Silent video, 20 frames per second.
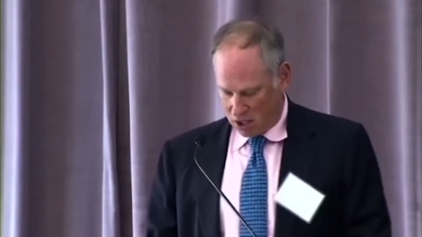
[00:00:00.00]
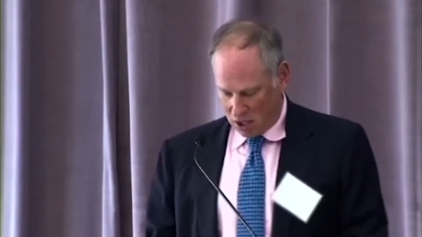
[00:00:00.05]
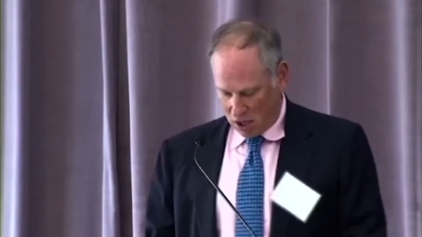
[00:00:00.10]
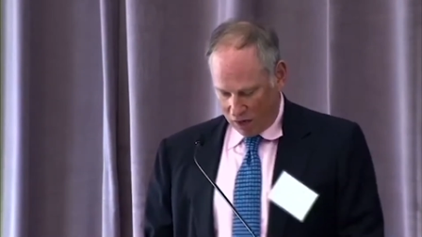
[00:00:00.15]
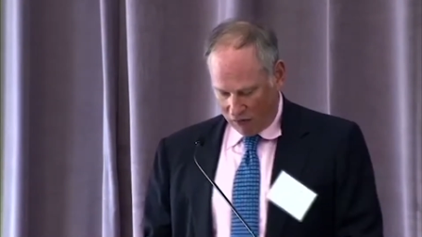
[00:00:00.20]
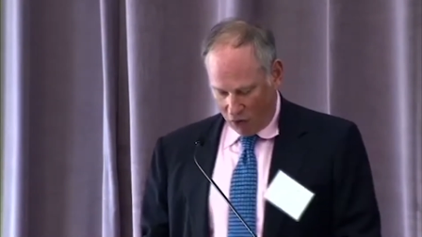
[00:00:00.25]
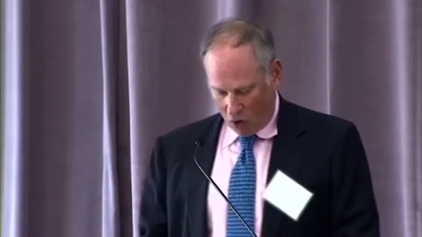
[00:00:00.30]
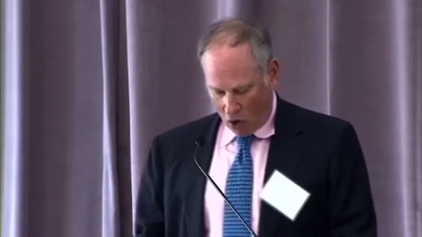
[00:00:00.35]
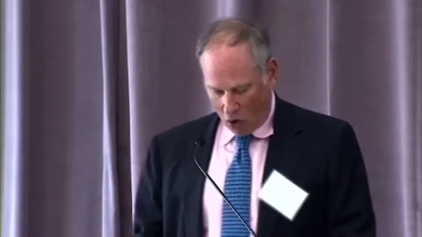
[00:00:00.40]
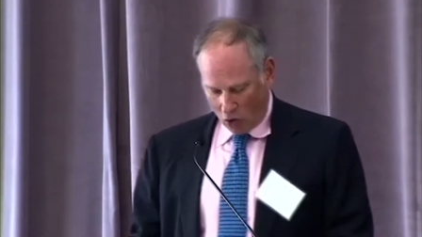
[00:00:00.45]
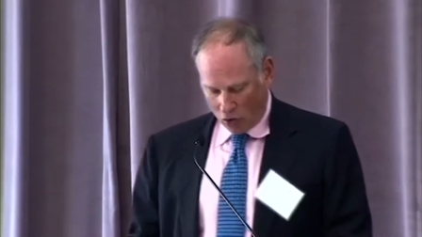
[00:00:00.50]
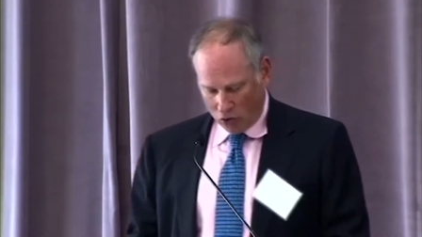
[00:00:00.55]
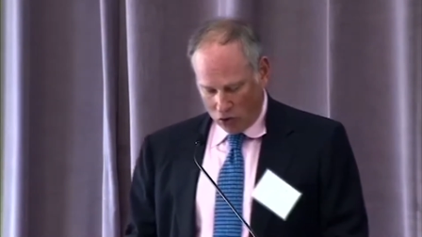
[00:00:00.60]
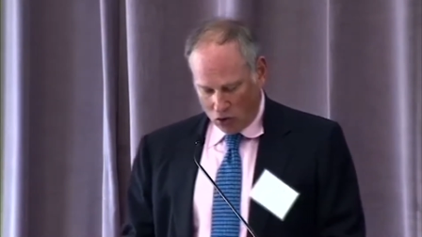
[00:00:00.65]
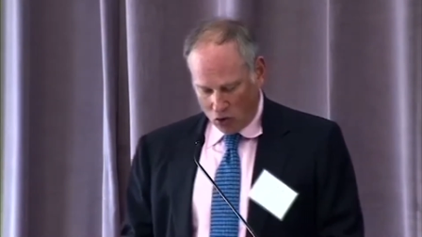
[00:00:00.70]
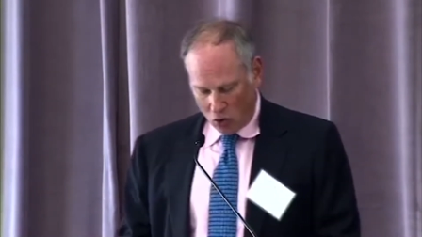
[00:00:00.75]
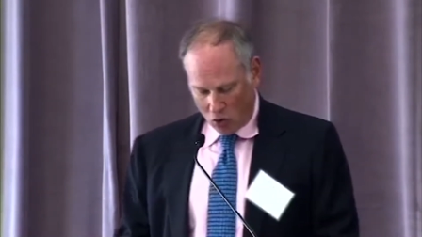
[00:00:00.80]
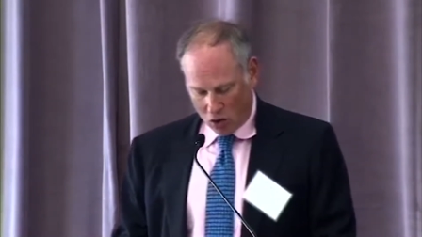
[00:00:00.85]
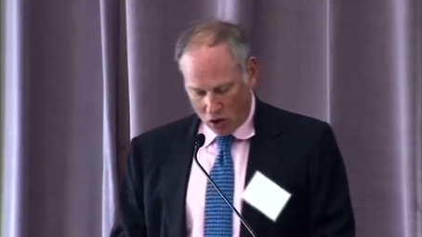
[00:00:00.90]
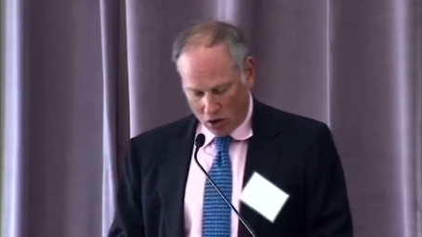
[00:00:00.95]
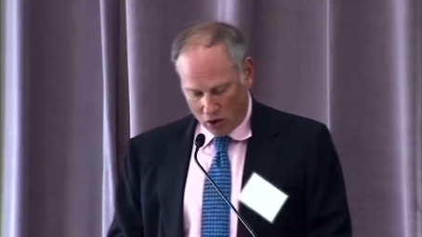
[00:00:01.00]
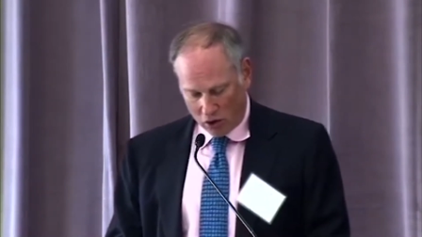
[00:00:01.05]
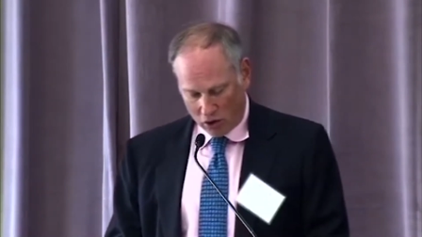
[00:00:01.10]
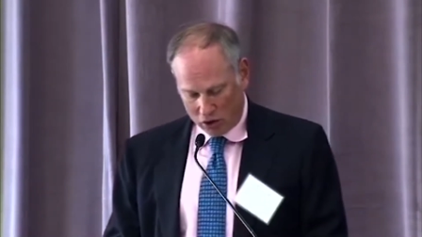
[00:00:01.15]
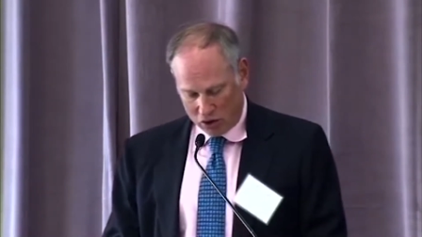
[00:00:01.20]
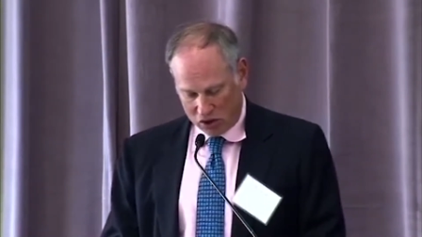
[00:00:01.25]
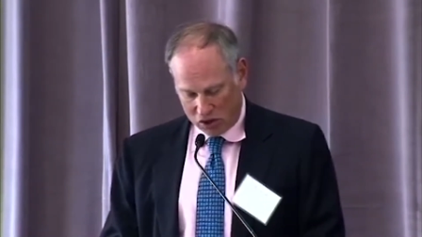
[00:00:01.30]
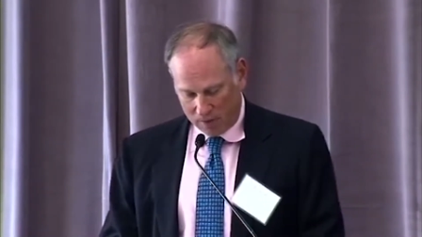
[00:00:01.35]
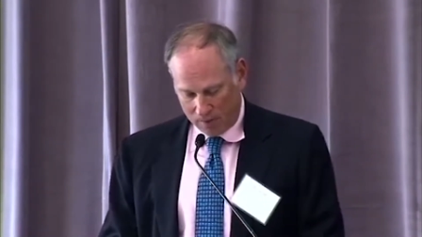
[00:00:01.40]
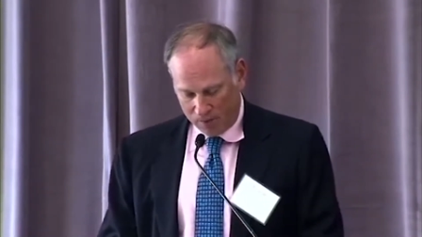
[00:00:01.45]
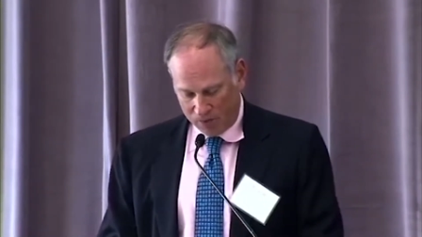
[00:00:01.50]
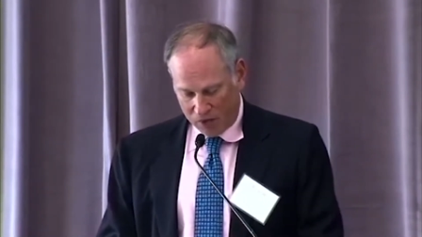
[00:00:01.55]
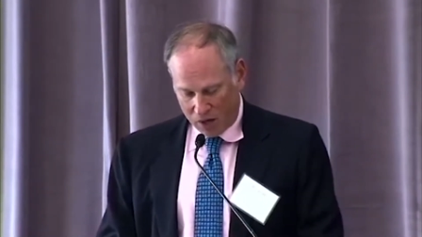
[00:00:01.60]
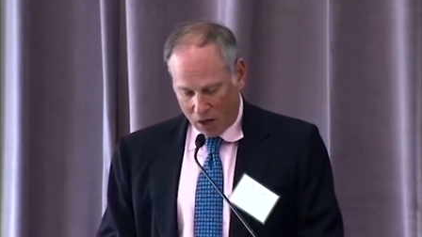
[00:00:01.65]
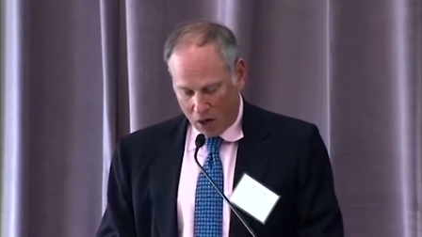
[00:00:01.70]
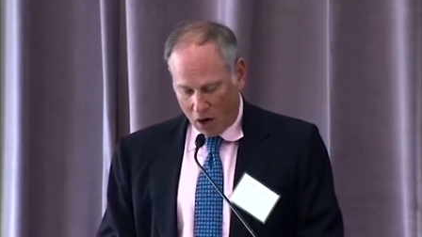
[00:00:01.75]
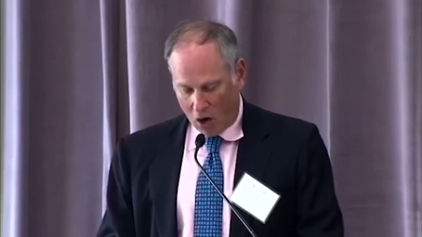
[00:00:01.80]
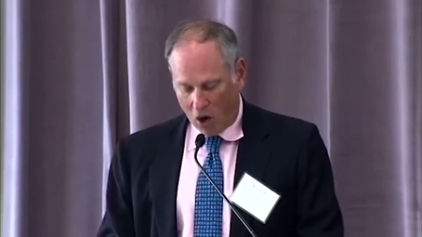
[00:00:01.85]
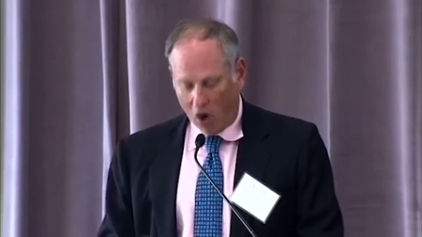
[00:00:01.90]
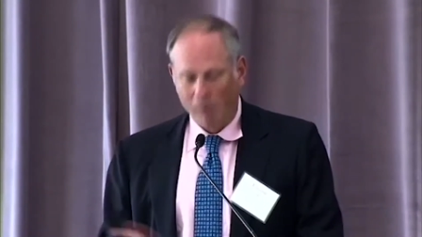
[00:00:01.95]
of all New Yorkers
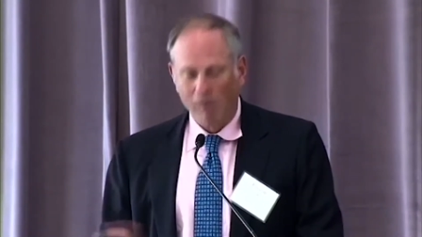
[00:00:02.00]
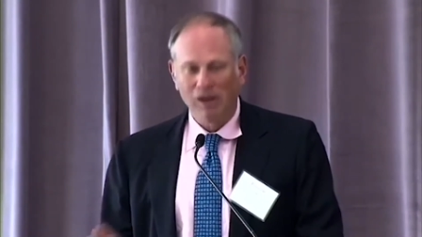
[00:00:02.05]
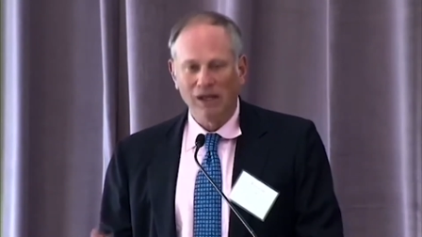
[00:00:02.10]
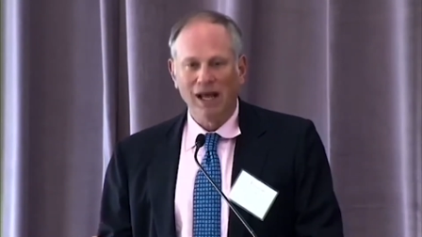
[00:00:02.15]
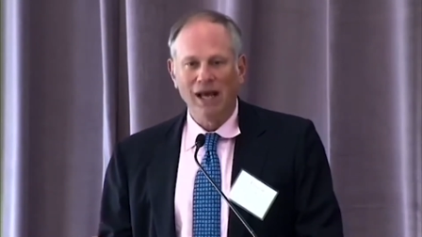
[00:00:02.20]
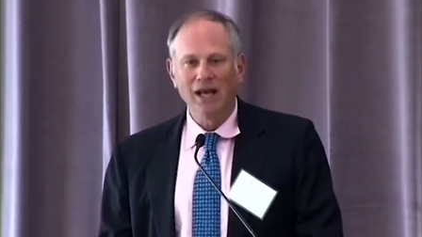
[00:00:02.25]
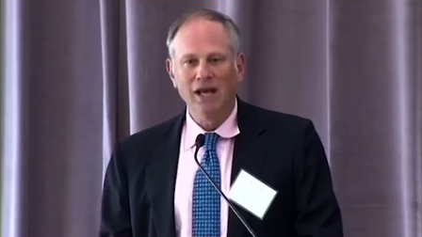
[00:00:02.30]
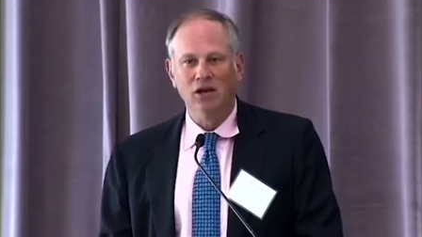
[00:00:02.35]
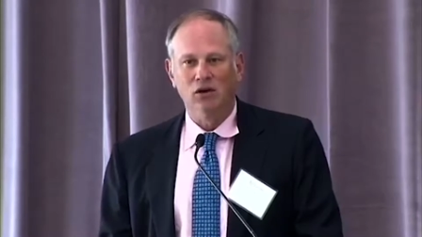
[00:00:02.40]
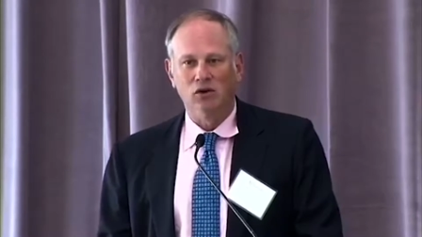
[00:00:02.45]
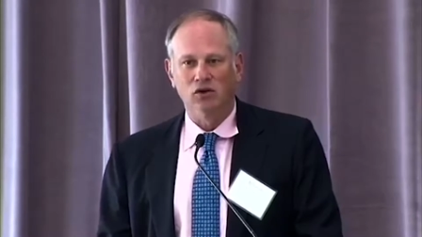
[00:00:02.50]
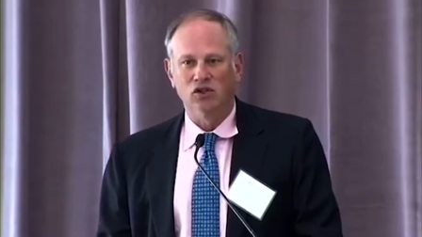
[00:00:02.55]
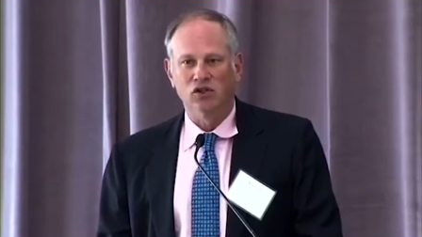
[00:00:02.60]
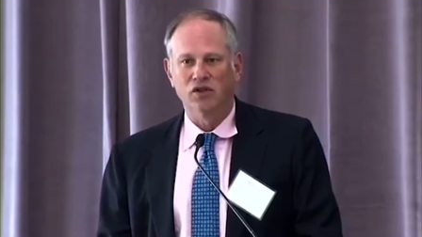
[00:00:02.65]
are millennials.